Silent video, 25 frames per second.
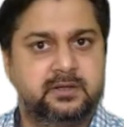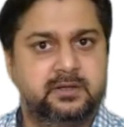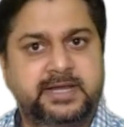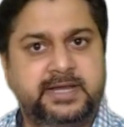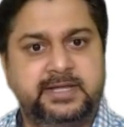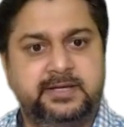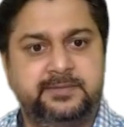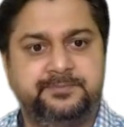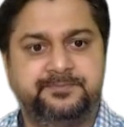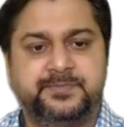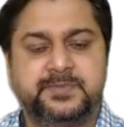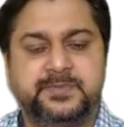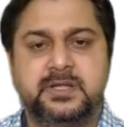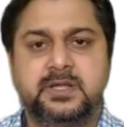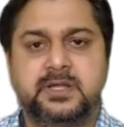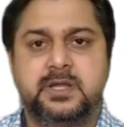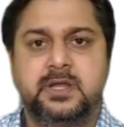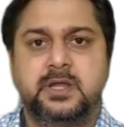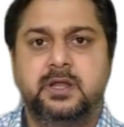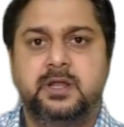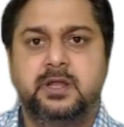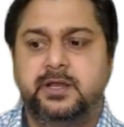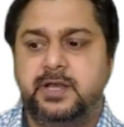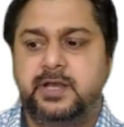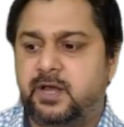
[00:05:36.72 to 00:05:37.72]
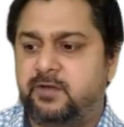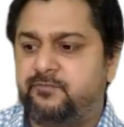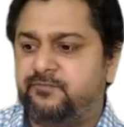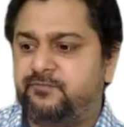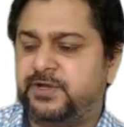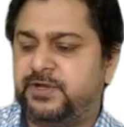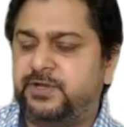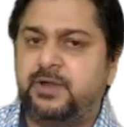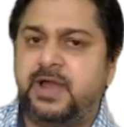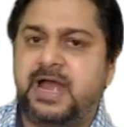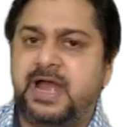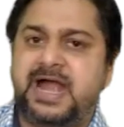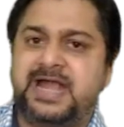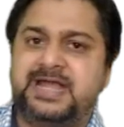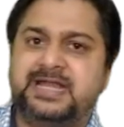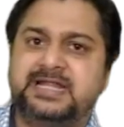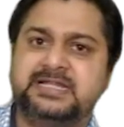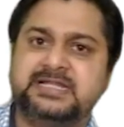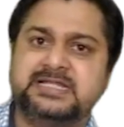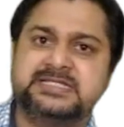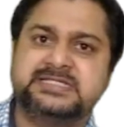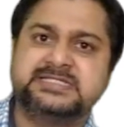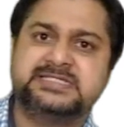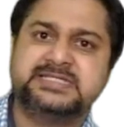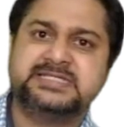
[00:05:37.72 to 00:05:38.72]
right? Now, when you're
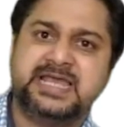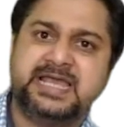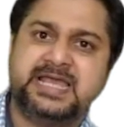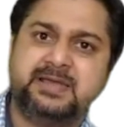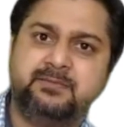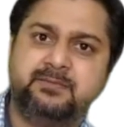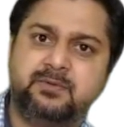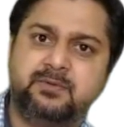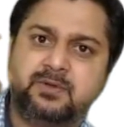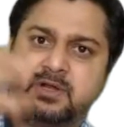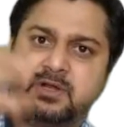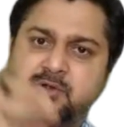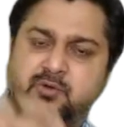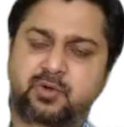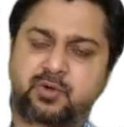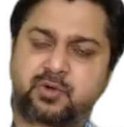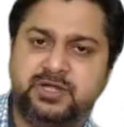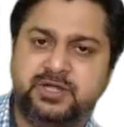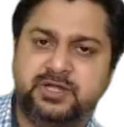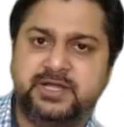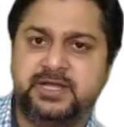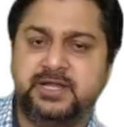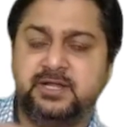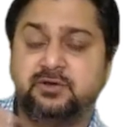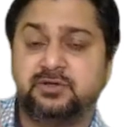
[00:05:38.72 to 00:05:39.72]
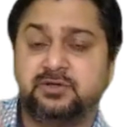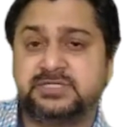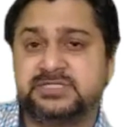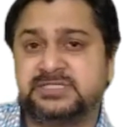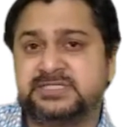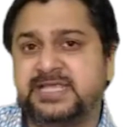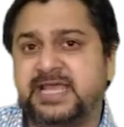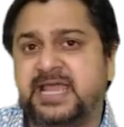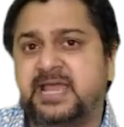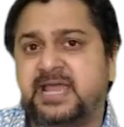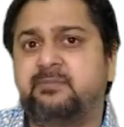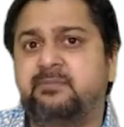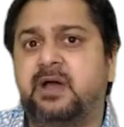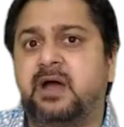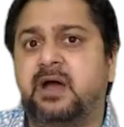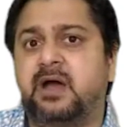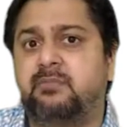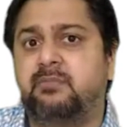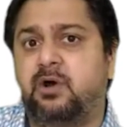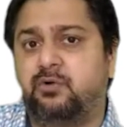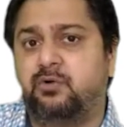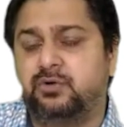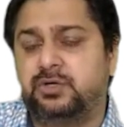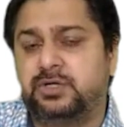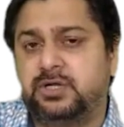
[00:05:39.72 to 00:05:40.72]
adding the same quantity or same
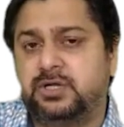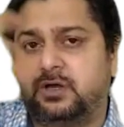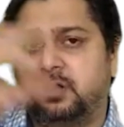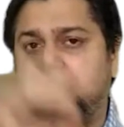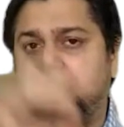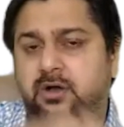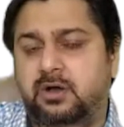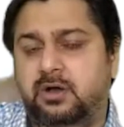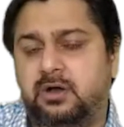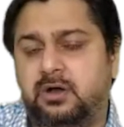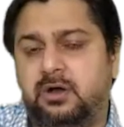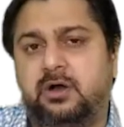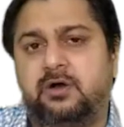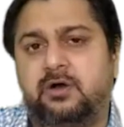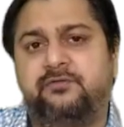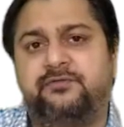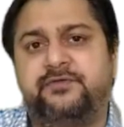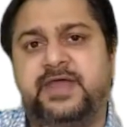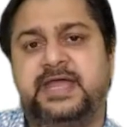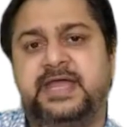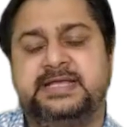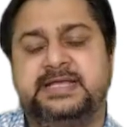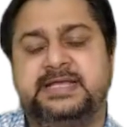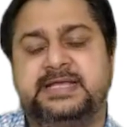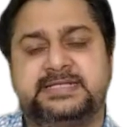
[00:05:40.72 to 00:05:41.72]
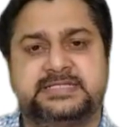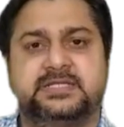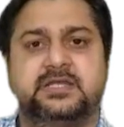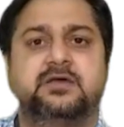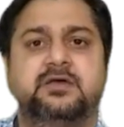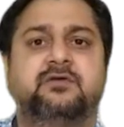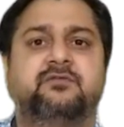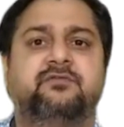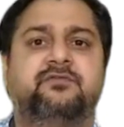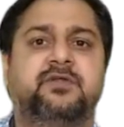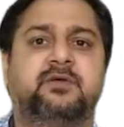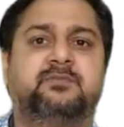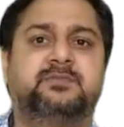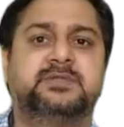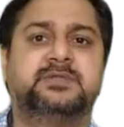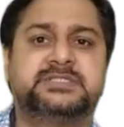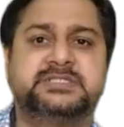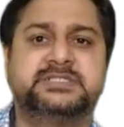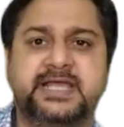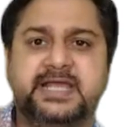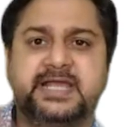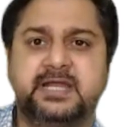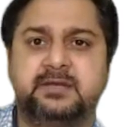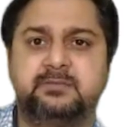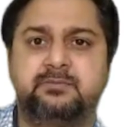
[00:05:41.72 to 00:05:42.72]
amount of X from the
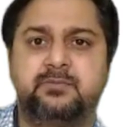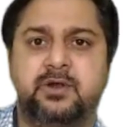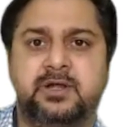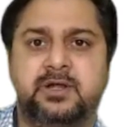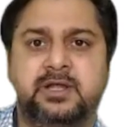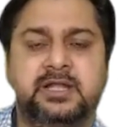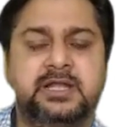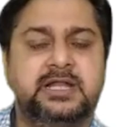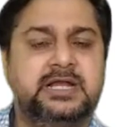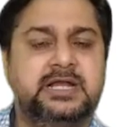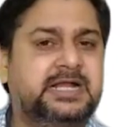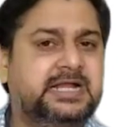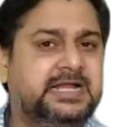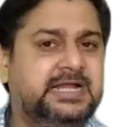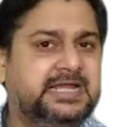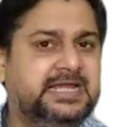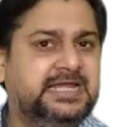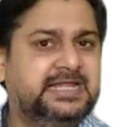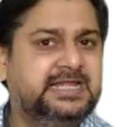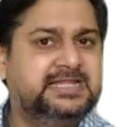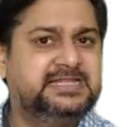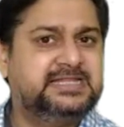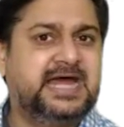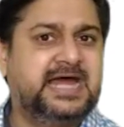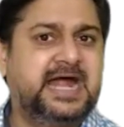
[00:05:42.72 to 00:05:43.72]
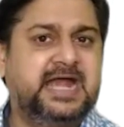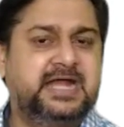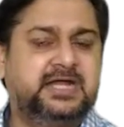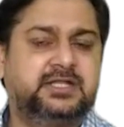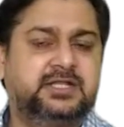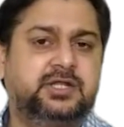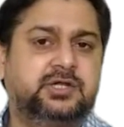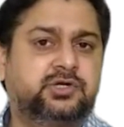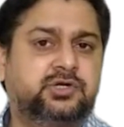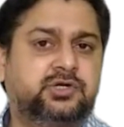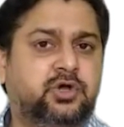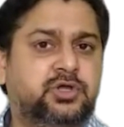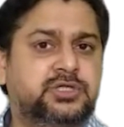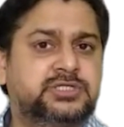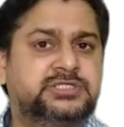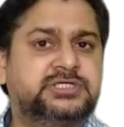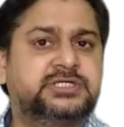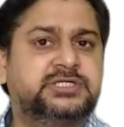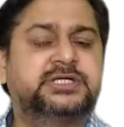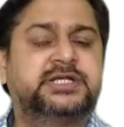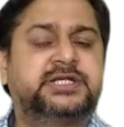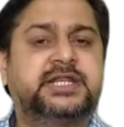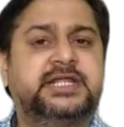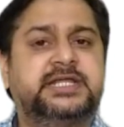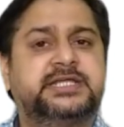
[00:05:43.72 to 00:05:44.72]
second bottle, in that the
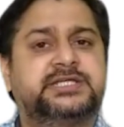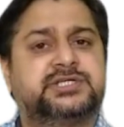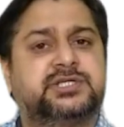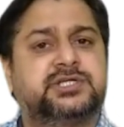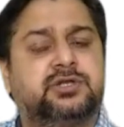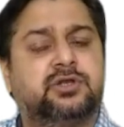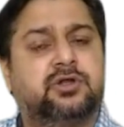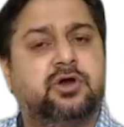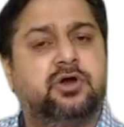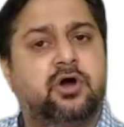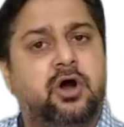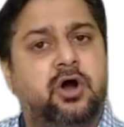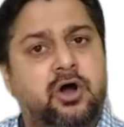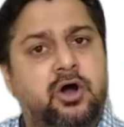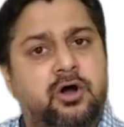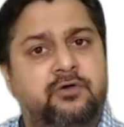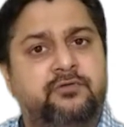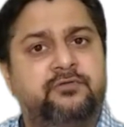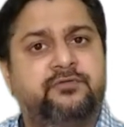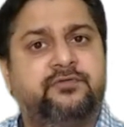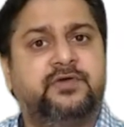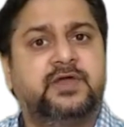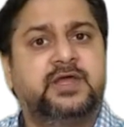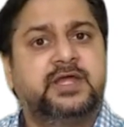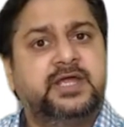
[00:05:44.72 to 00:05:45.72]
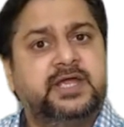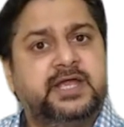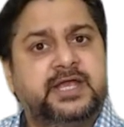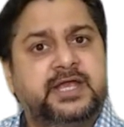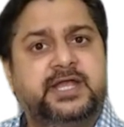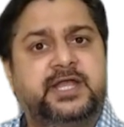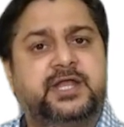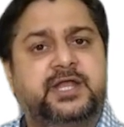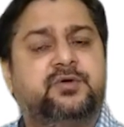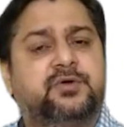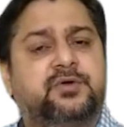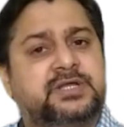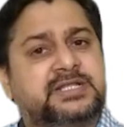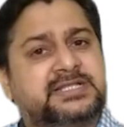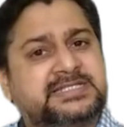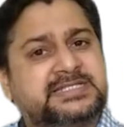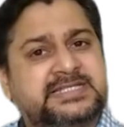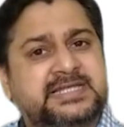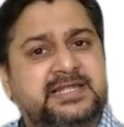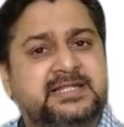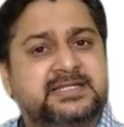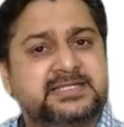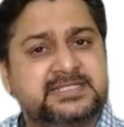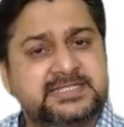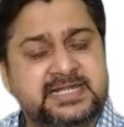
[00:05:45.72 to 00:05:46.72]
concentration of indigo is
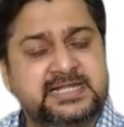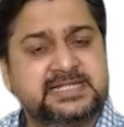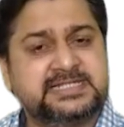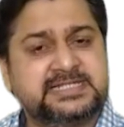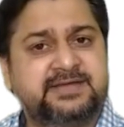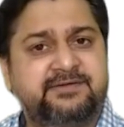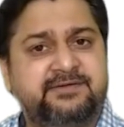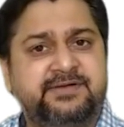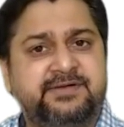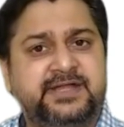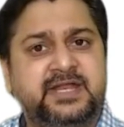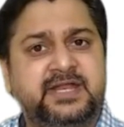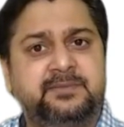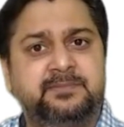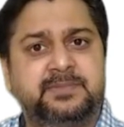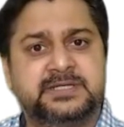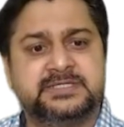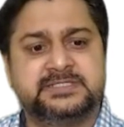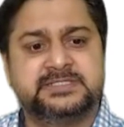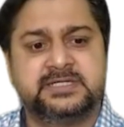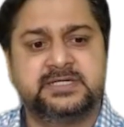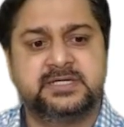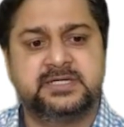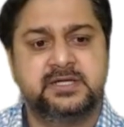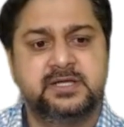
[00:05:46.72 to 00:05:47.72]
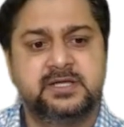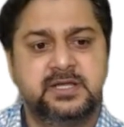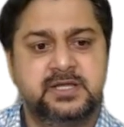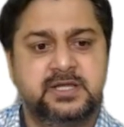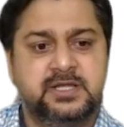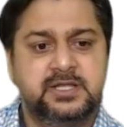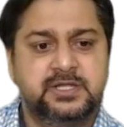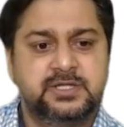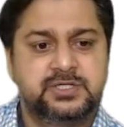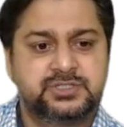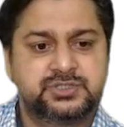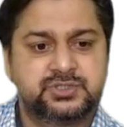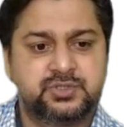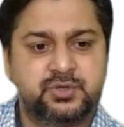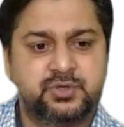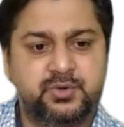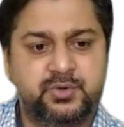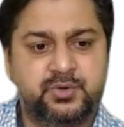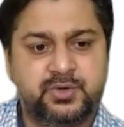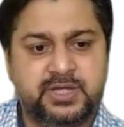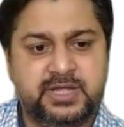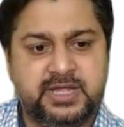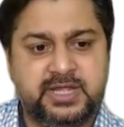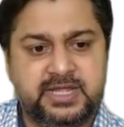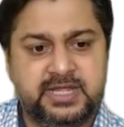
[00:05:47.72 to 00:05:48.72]
still 17%.
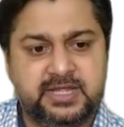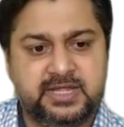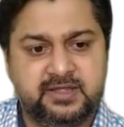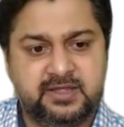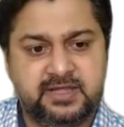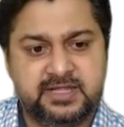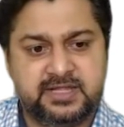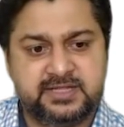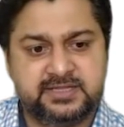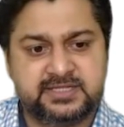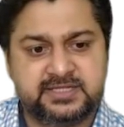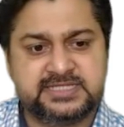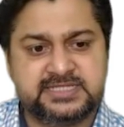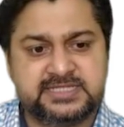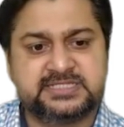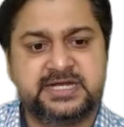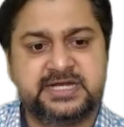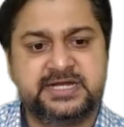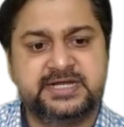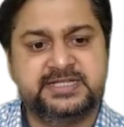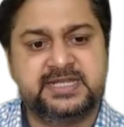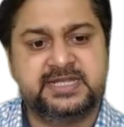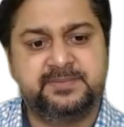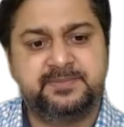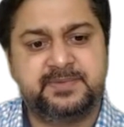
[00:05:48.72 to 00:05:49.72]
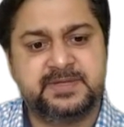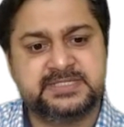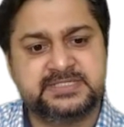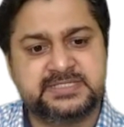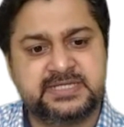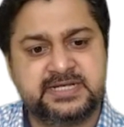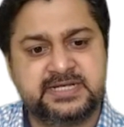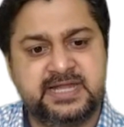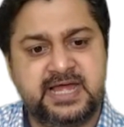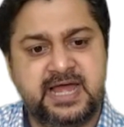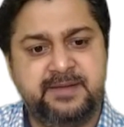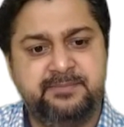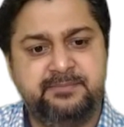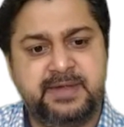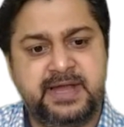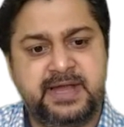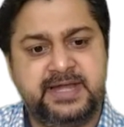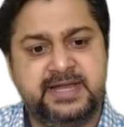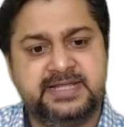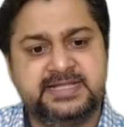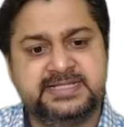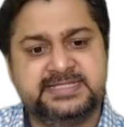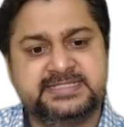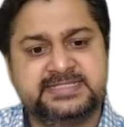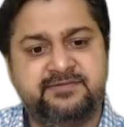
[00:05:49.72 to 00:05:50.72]
So in this 33%, I'm
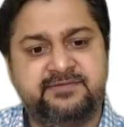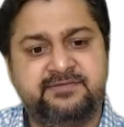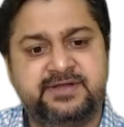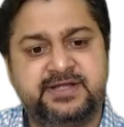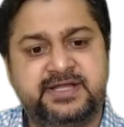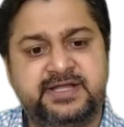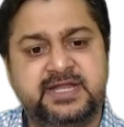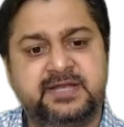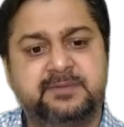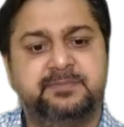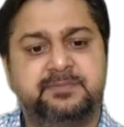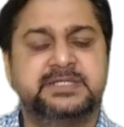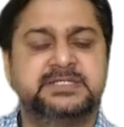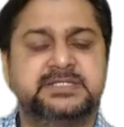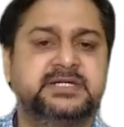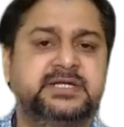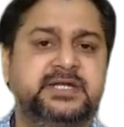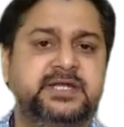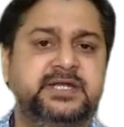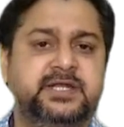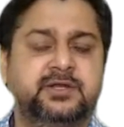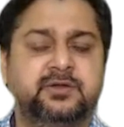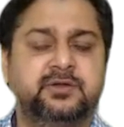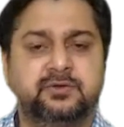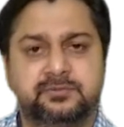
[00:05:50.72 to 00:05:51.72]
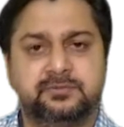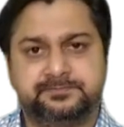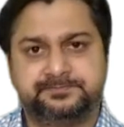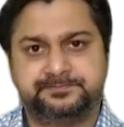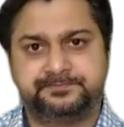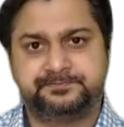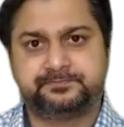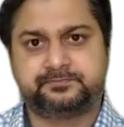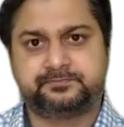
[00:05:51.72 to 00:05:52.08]
adding 17% indigo,